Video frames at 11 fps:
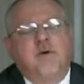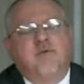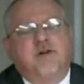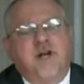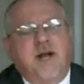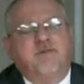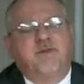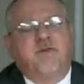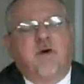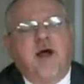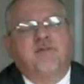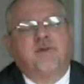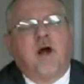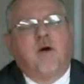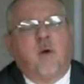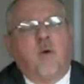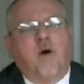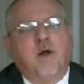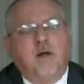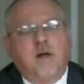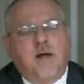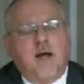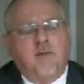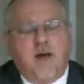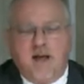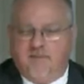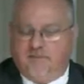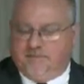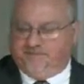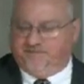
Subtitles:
For Jesus Christ our Lord. Amen.